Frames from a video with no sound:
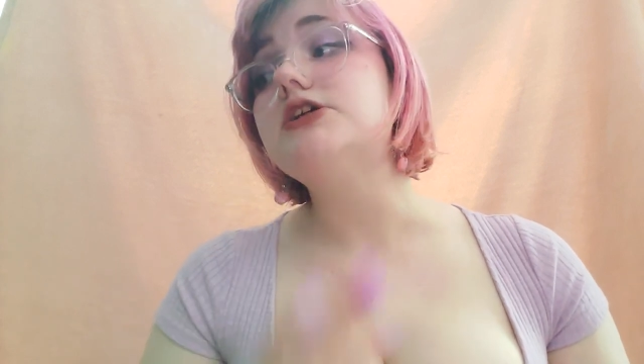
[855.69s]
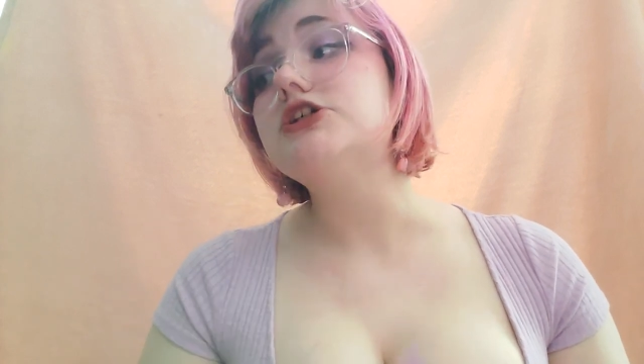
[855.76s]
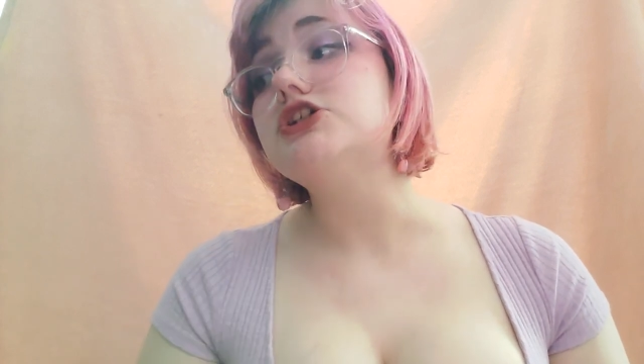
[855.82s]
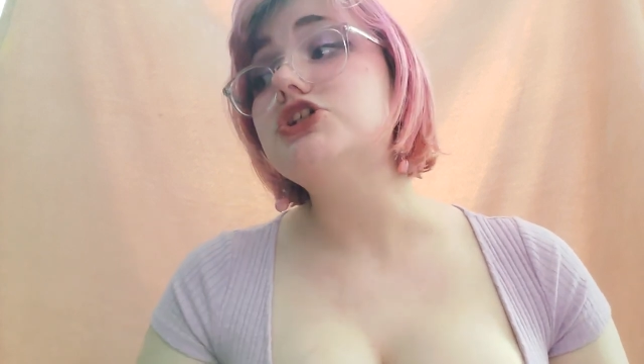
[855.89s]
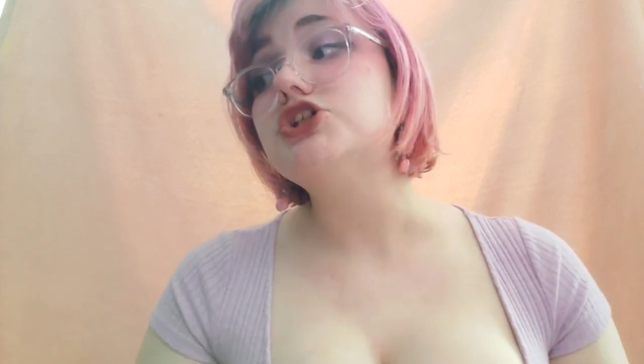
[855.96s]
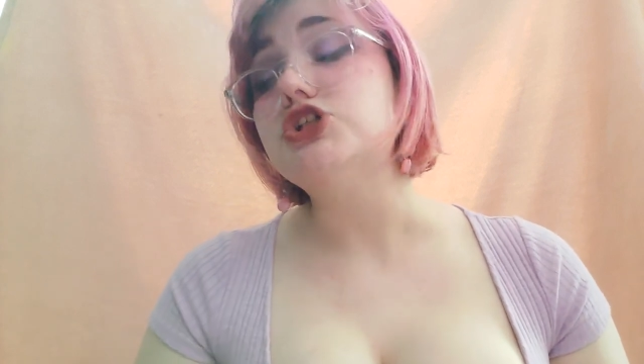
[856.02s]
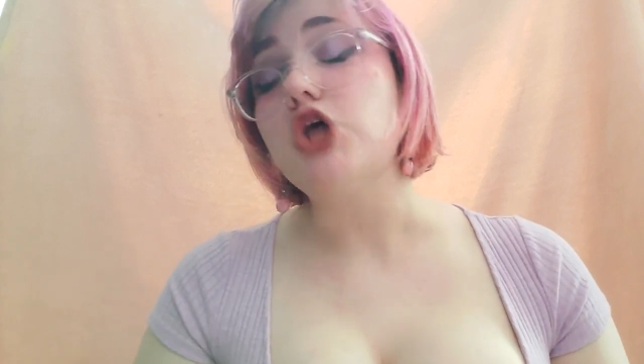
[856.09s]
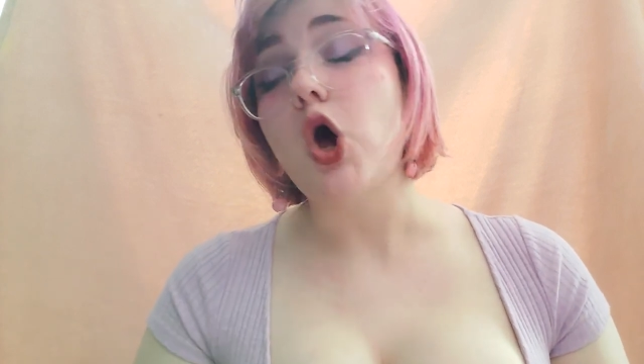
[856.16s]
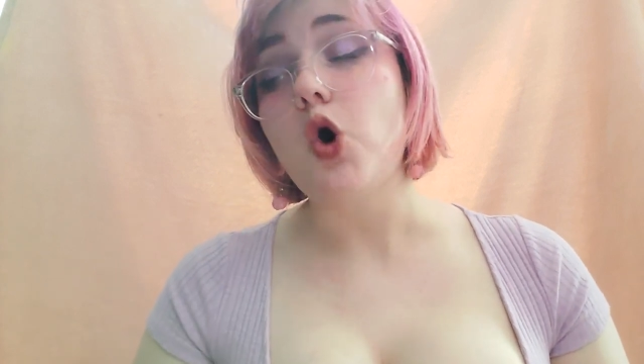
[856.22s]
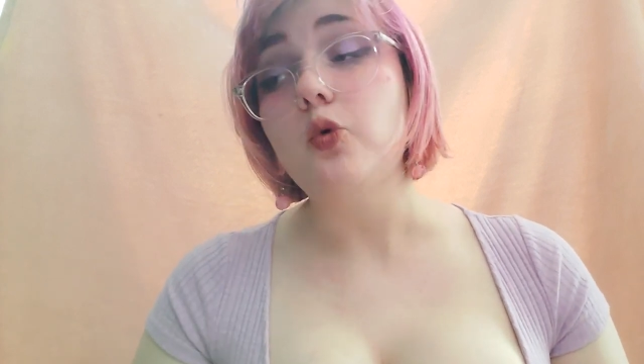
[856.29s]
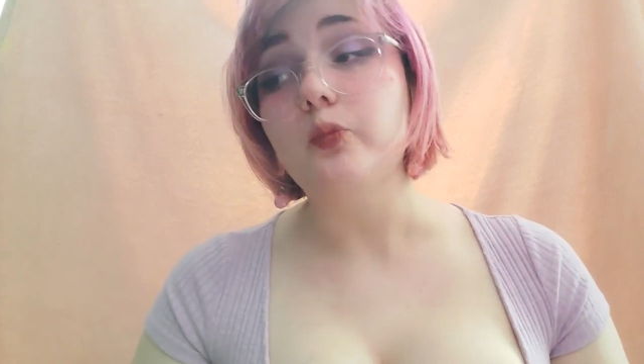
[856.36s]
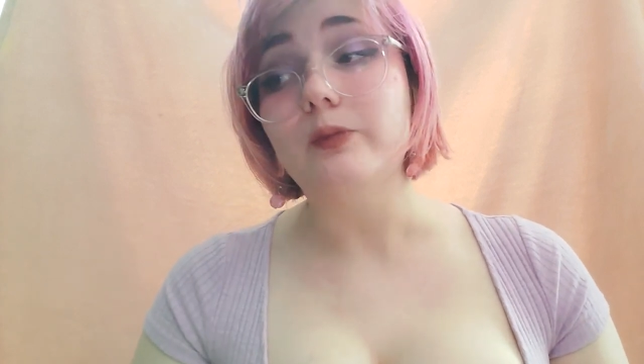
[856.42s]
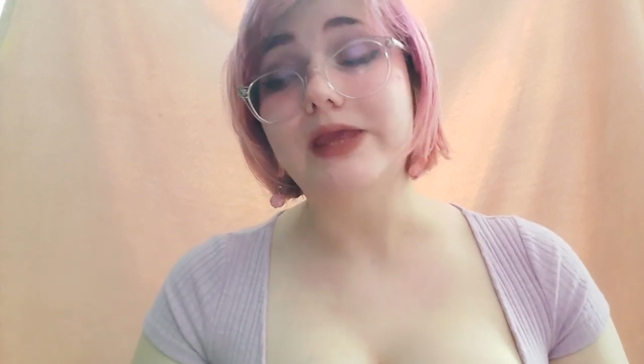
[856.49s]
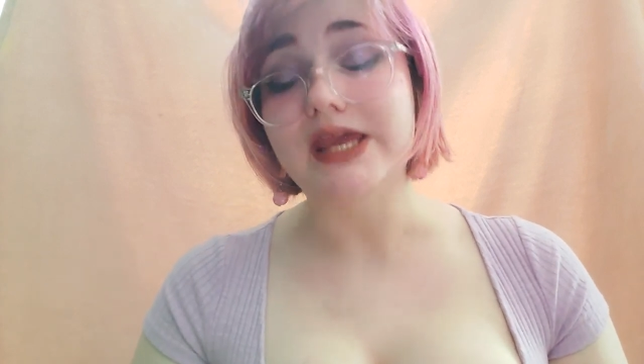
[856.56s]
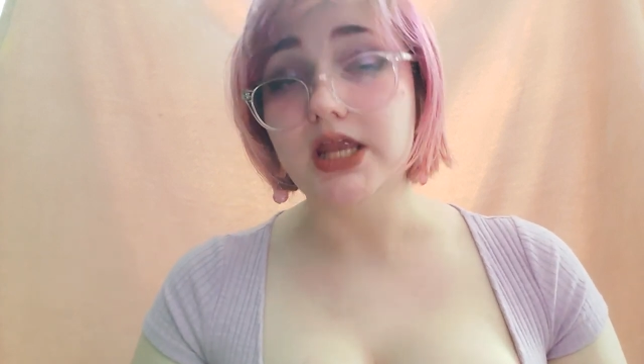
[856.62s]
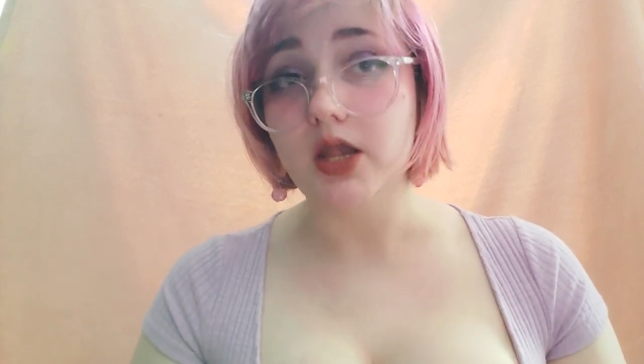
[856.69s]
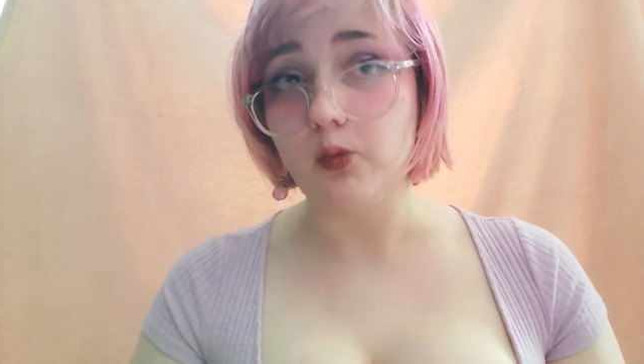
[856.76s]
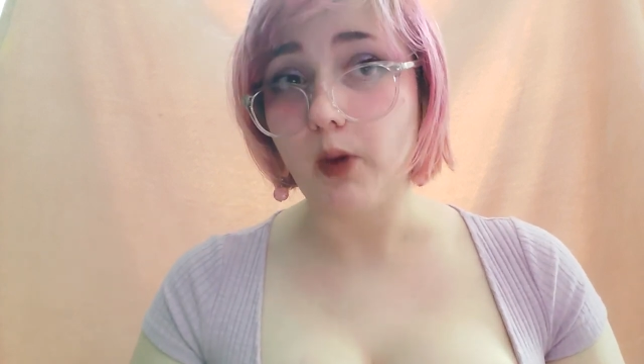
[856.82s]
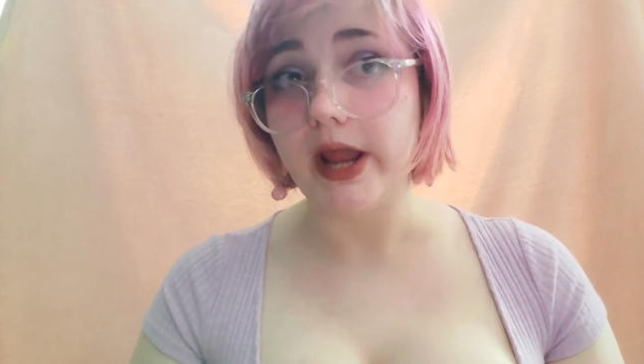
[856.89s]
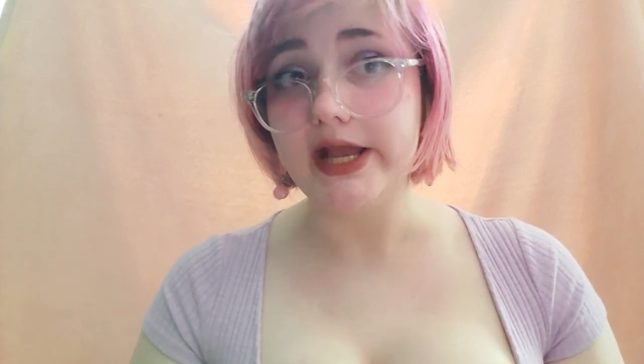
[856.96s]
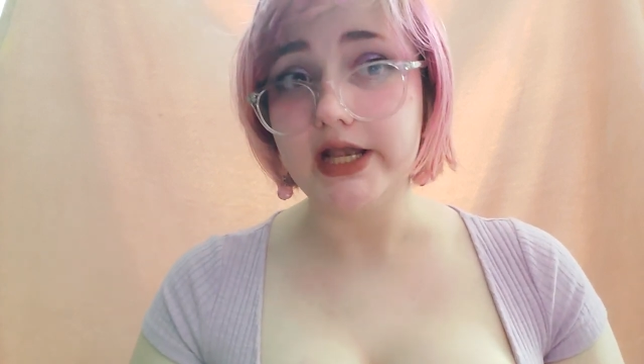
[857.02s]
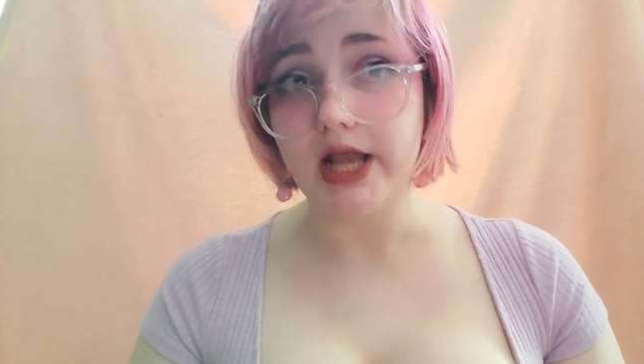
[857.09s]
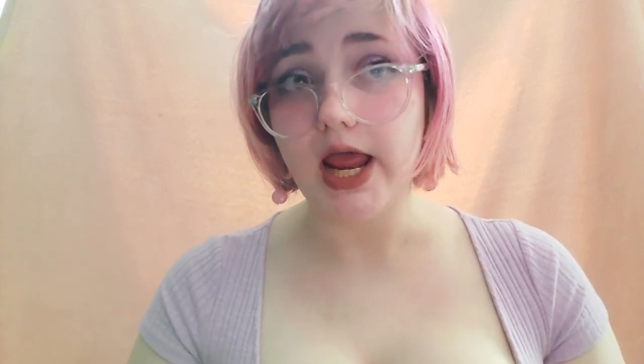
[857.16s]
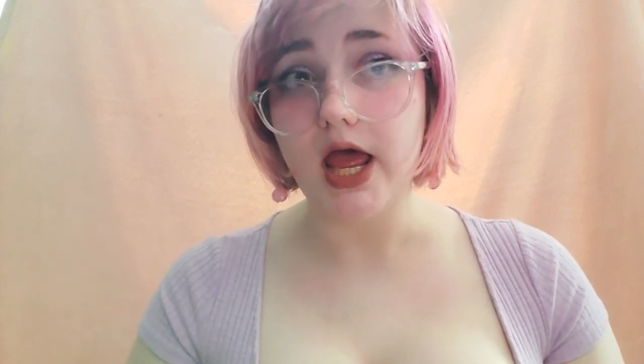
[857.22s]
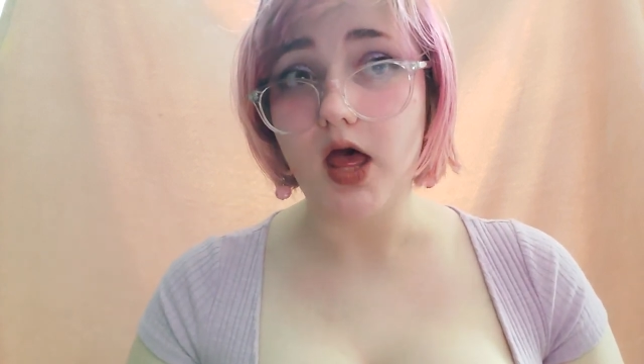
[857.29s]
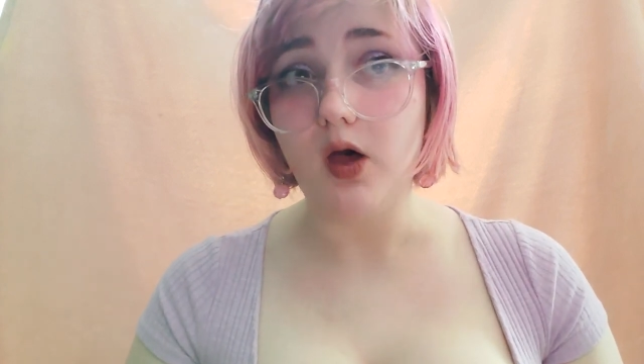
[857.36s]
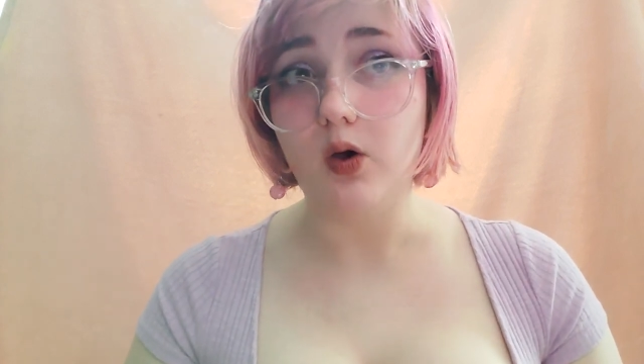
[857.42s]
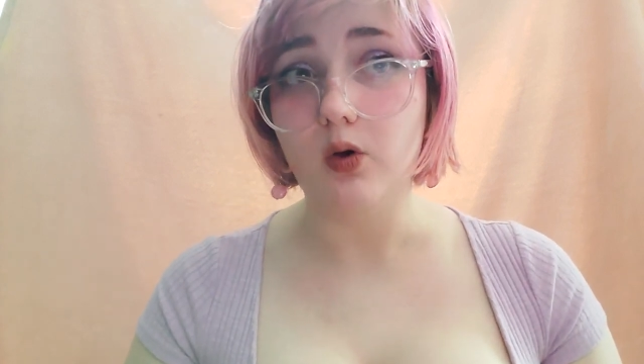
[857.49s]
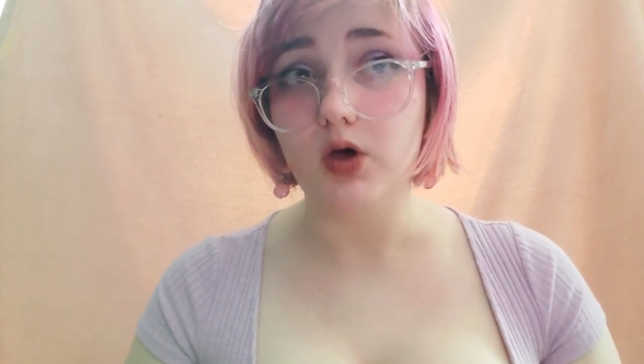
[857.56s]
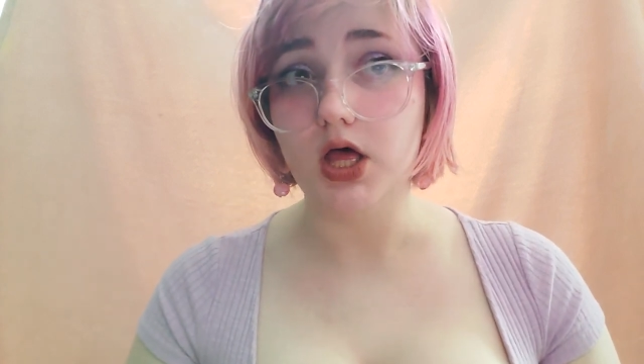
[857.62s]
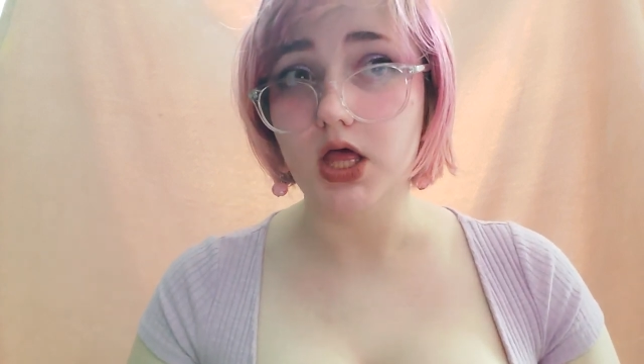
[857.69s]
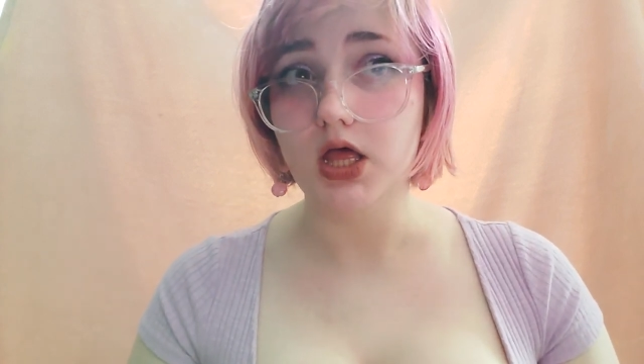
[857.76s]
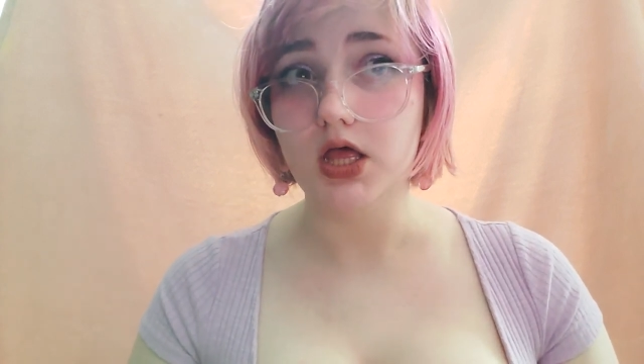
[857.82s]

so mean right now.